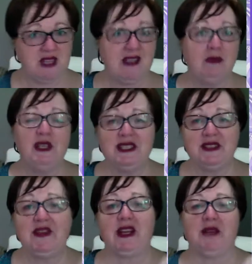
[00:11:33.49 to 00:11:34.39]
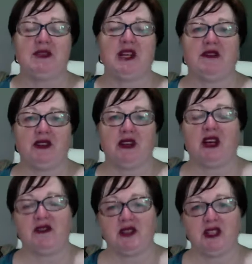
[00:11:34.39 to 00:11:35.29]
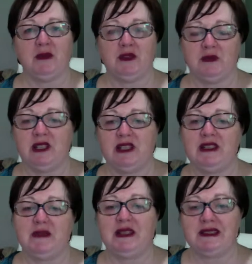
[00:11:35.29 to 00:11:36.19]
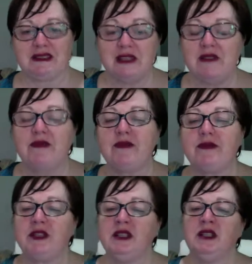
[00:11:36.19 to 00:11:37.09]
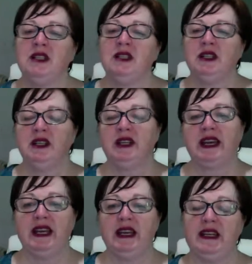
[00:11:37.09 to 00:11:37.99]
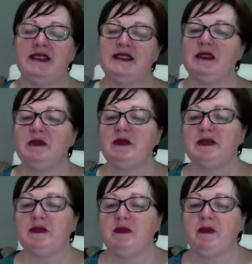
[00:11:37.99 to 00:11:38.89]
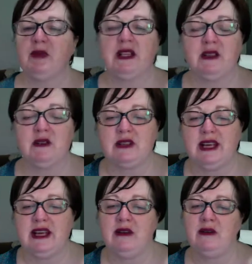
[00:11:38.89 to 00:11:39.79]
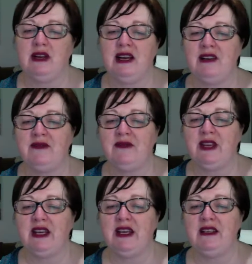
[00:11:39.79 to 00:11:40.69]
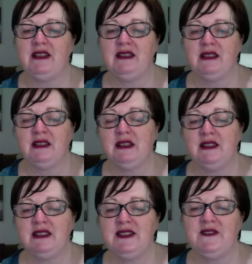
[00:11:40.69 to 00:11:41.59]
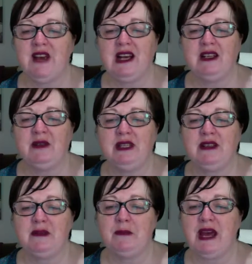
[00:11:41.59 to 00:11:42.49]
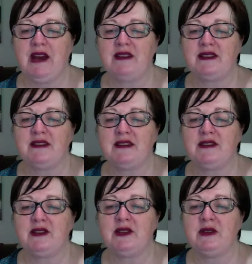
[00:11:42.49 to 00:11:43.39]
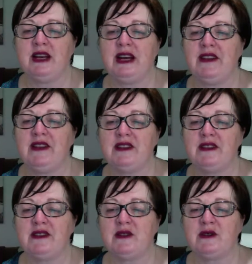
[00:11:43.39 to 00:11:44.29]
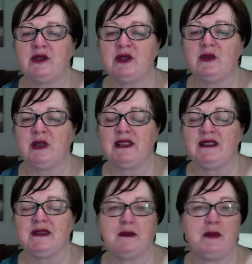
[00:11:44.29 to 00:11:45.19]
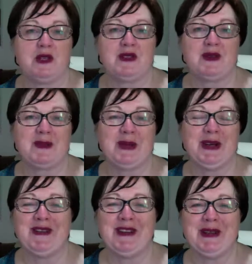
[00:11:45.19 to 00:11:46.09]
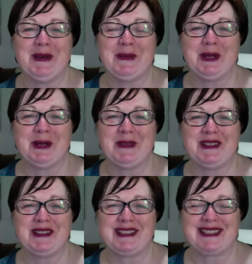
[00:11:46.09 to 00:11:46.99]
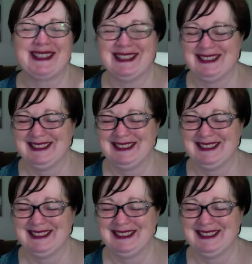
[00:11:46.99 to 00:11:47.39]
that we developed over a lifetime of wanting to be safe. Okay, next thing we can look at, unfair, devaluing comparisons to others or to one's most perfect moments.